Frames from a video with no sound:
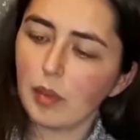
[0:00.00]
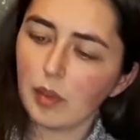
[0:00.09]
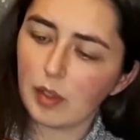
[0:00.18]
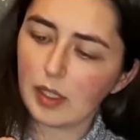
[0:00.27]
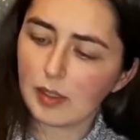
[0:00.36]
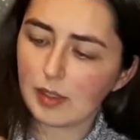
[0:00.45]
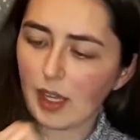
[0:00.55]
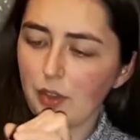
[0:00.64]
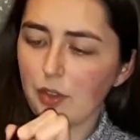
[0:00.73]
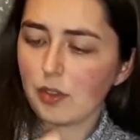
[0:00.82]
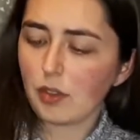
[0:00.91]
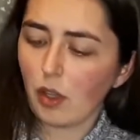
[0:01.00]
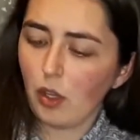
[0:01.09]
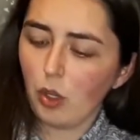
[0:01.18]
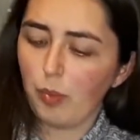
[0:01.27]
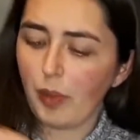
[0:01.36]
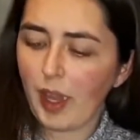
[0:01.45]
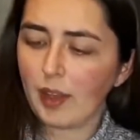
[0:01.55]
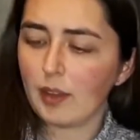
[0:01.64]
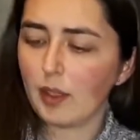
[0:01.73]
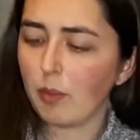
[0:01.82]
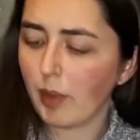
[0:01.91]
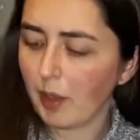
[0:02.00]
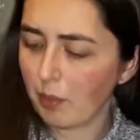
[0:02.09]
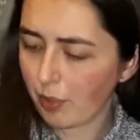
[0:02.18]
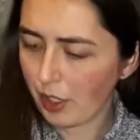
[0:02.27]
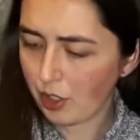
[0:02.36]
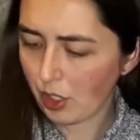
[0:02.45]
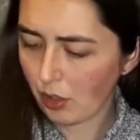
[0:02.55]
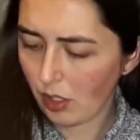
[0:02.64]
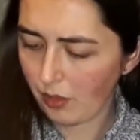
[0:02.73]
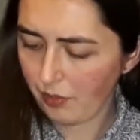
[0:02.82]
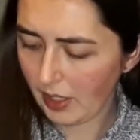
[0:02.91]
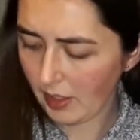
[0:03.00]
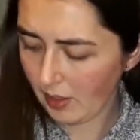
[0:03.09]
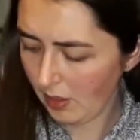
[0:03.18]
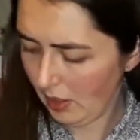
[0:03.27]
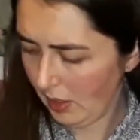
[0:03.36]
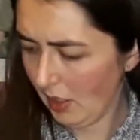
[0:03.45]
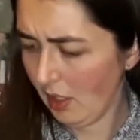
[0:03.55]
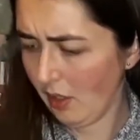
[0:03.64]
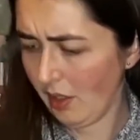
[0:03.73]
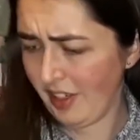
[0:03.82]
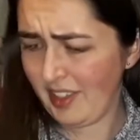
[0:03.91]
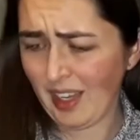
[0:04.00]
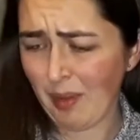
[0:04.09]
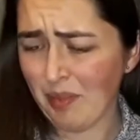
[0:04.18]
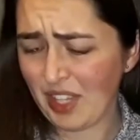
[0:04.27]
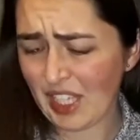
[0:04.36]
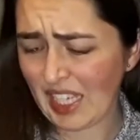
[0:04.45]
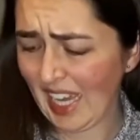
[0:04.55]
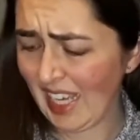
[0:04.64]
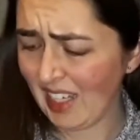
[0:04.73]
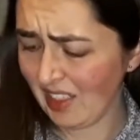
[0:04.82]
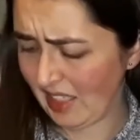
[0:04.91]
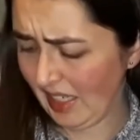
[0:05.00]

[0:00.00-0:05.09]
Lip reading: the stethoscope and the blood pressure cuff in, or something else.